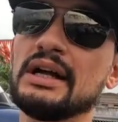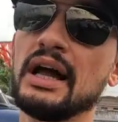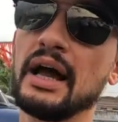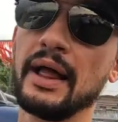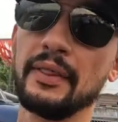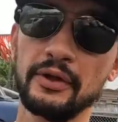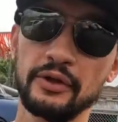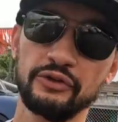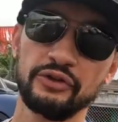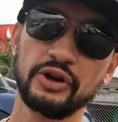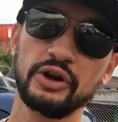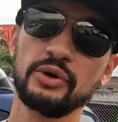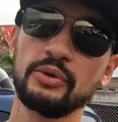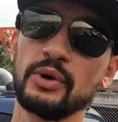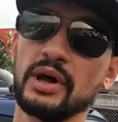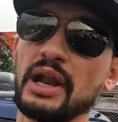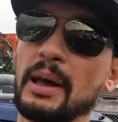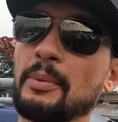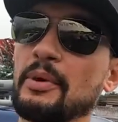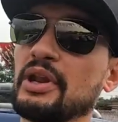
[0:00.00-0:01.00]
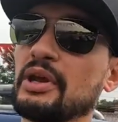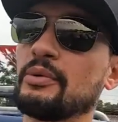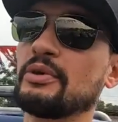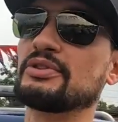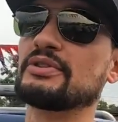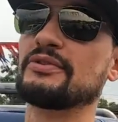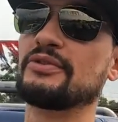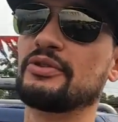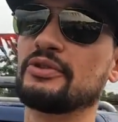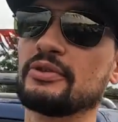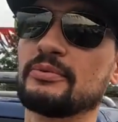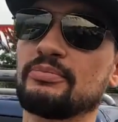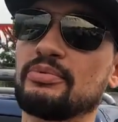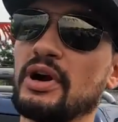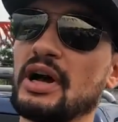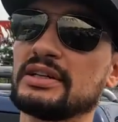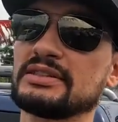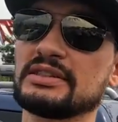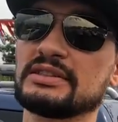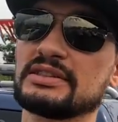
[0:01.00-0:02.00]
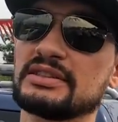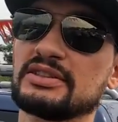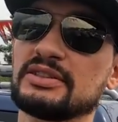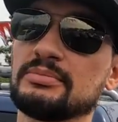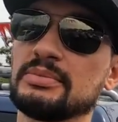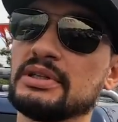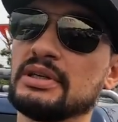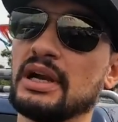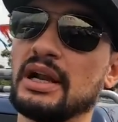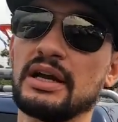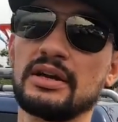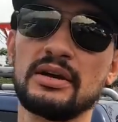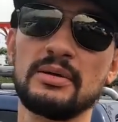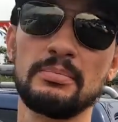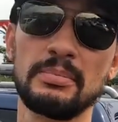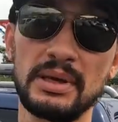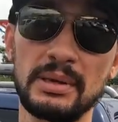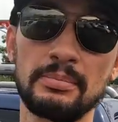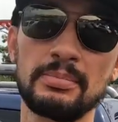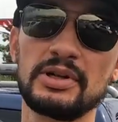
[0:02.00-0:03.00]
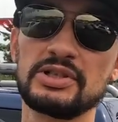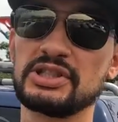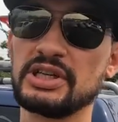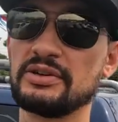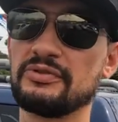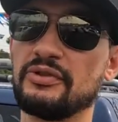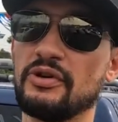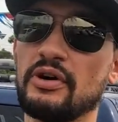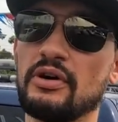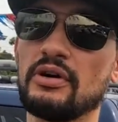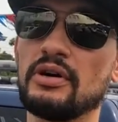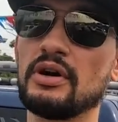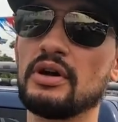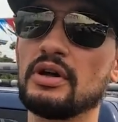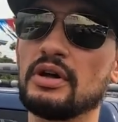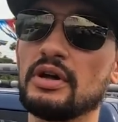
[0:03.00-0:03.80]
and considering what's happening with the fuel prices, it could be like a big budget for,